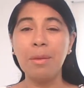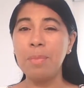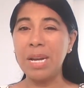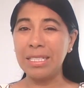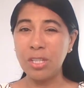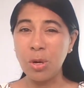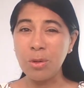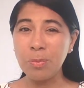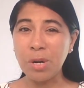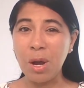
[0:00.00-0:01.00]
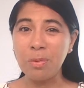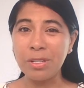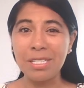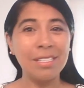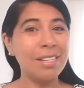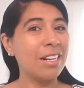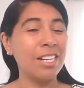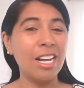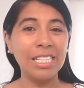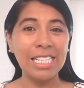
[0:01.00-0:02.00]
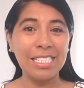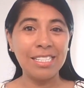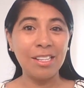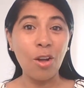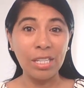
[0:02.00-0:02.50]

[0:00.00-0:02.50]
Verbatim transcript: But those properties are not listed on the